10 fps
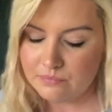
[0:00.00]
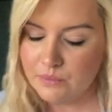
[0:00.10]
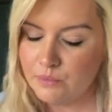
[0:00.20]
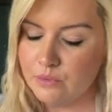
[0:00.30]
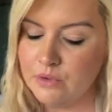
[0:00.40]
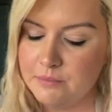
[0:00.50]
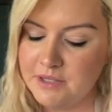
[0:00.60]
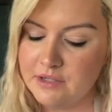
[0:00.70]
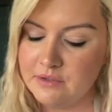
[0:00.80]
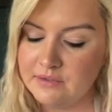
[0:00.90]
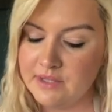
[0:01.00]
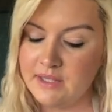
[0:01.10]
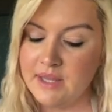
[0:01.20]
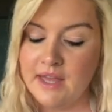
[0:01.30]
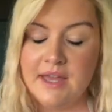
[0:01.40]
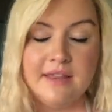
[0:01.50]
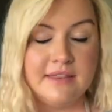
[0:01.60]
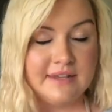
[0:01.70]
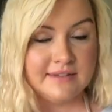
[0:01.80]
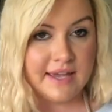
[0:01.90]
We're going to be using
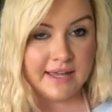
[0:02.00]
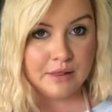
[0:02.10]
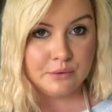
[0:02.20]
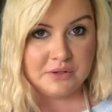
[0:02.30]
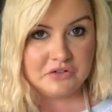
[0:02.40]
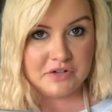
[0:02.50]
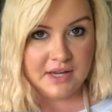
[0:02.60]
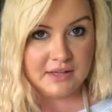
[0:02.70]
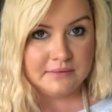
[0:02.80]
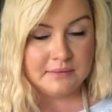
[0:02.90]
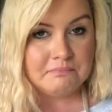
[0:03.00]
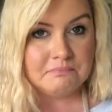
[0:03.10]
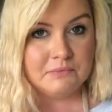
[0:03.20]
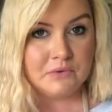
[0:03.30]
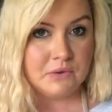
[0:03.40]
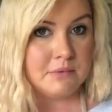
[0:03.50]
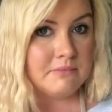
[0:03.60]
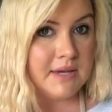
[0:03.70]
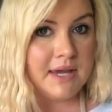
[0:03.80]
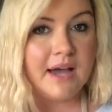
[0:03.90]
these cannelloni shells, so you
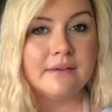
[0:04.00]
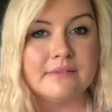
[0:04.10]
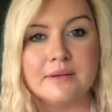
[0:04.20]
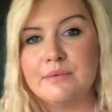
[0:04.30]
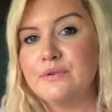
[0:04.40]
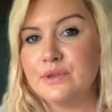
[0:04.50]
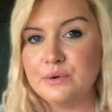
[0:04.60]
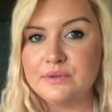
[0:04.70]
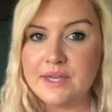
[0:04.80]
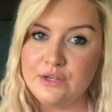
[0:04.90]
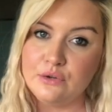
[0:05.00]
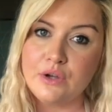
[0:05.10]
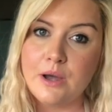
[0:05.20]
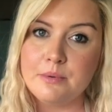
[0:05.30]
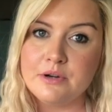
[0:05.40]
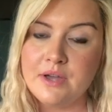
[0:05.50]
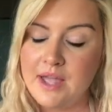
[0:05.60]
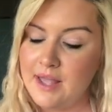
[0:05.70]
may have some of those in your cupboard.